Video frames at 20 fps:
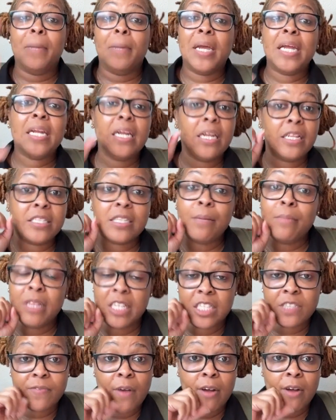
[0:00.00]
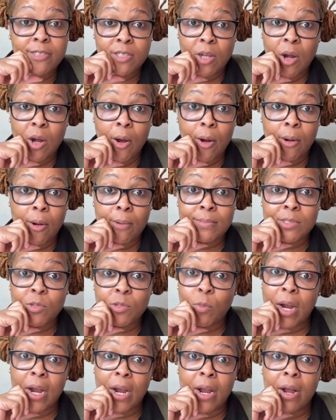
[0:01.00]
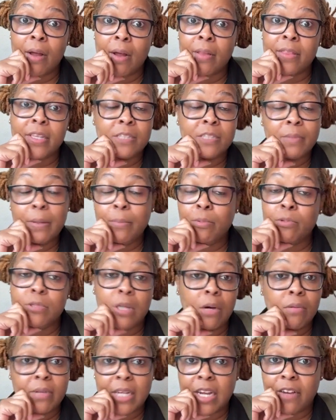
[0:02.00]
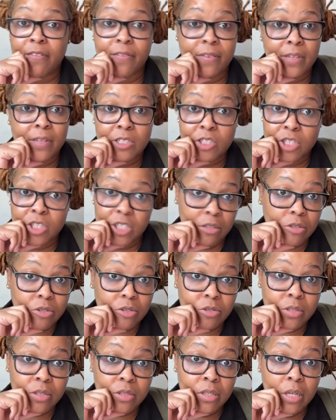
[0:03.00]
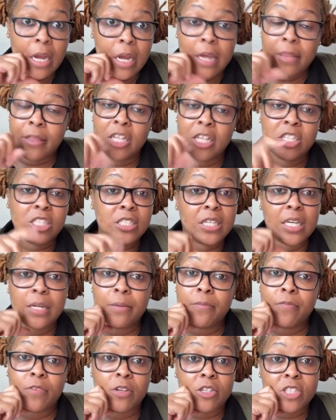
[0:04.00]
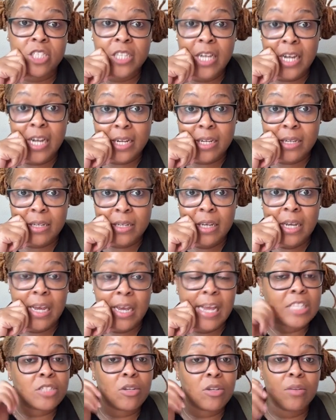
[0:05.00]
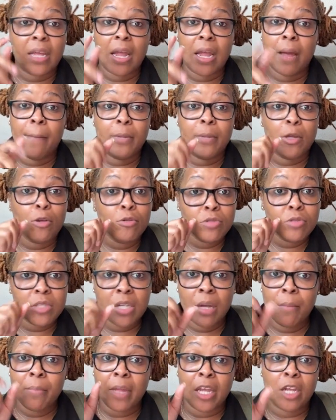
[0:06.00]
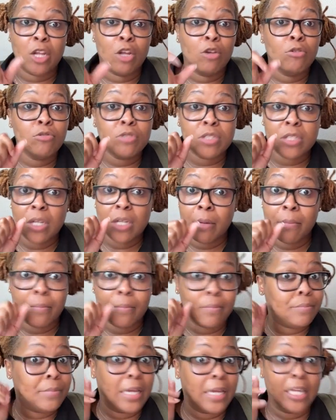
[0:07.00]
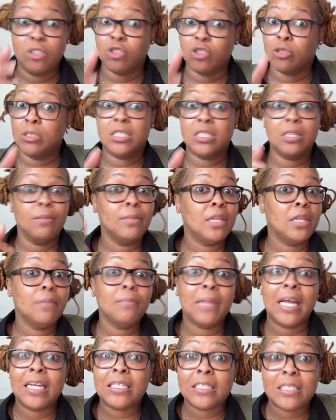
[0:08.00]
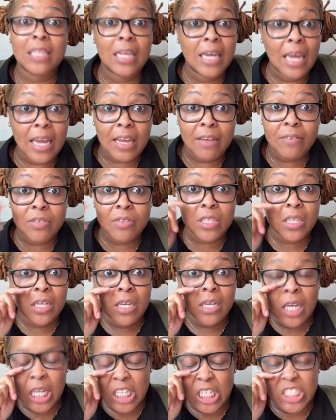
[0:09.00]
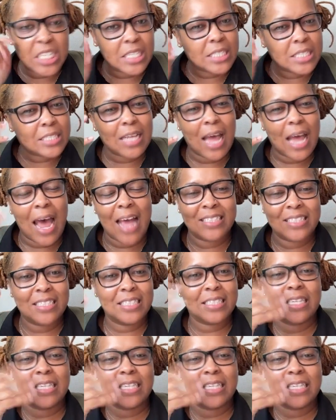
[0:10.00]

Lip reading: being in some of these foster homes where these people don't care for these children. They just get them for a check. And so they abuse them, they use them, they treat some of them like slaves. I